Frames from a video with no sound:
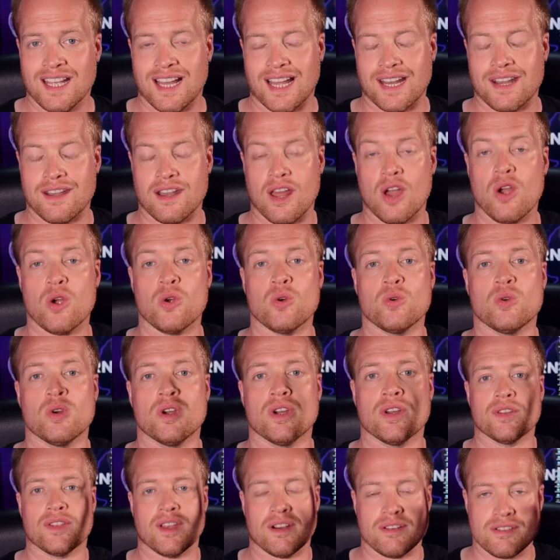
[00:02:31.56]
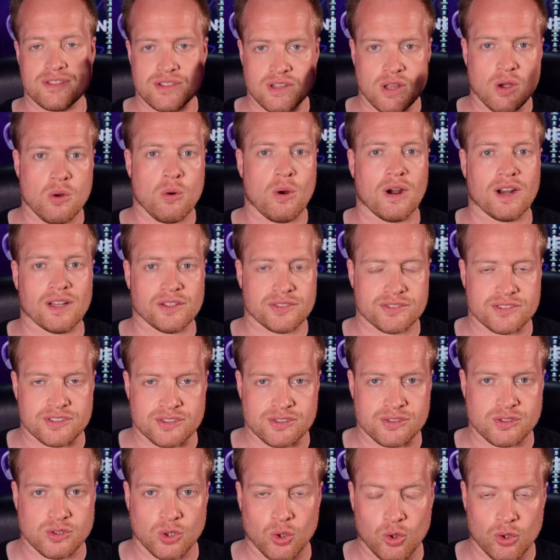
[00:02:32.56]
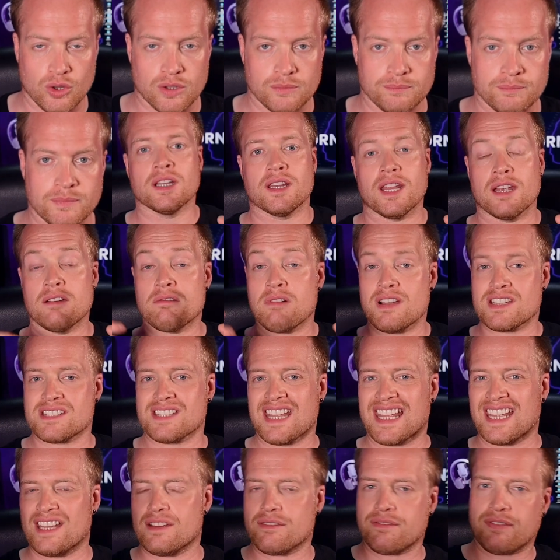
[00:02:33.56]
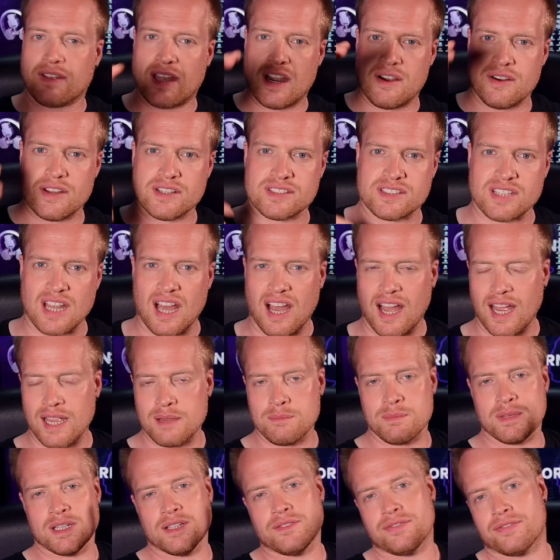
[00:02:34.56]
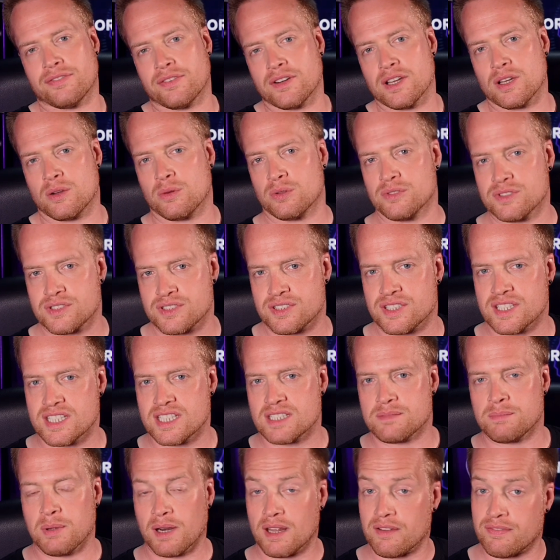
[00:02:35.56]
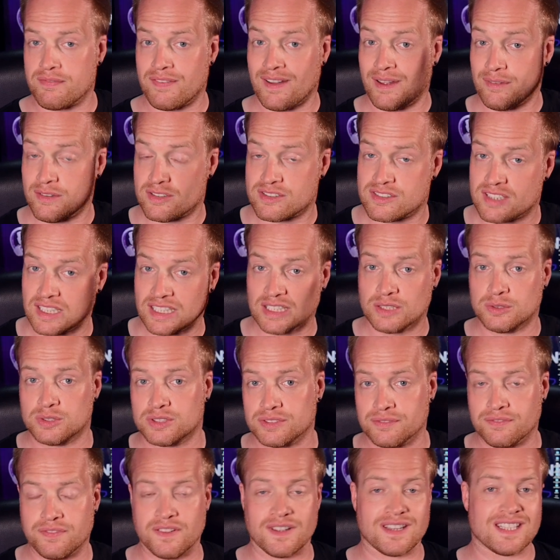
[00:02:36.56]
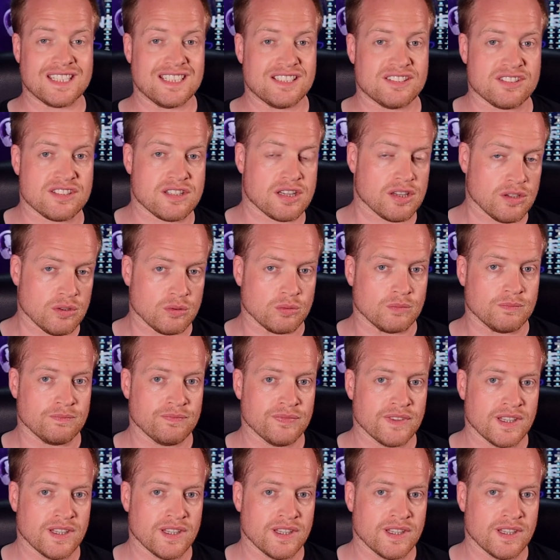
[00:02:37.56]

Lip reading: And no, there is nowhere else to store them. They resonate at various high-mid frequencies, but I found a solution for these too.